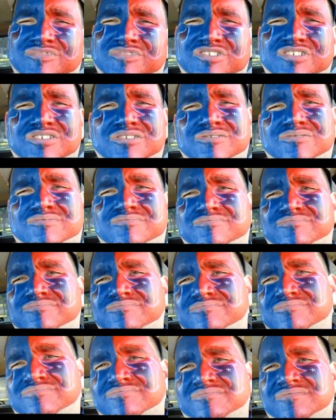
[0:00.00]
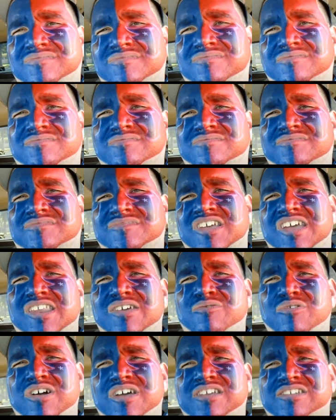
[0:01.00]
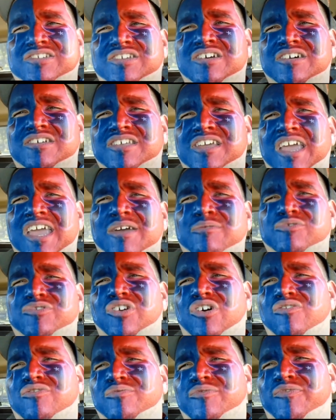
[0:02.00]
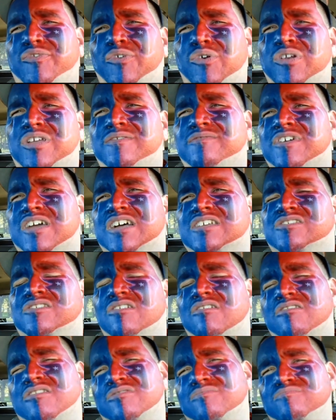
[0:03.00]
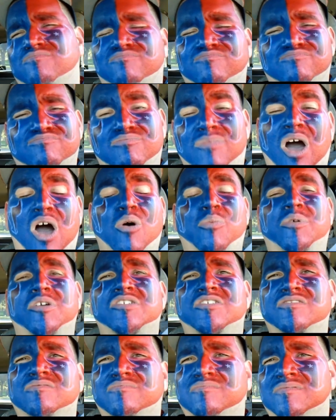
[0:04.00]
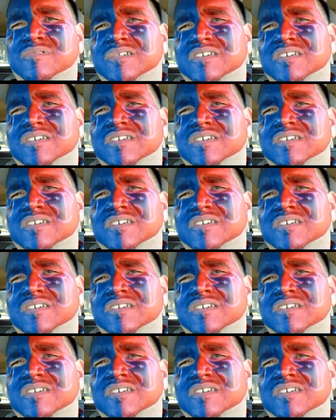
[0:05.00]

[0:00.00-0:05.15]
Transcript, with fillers: So, anyways, uh, the game was over before it even got started, my opinion.